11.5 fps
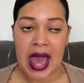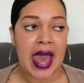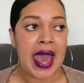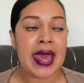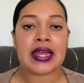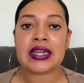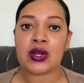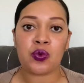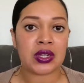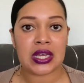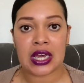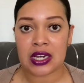And it didn't
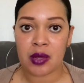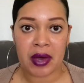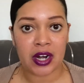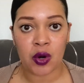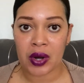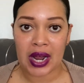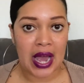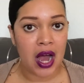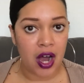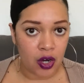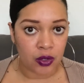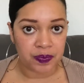really get any better when I got
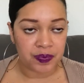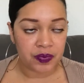home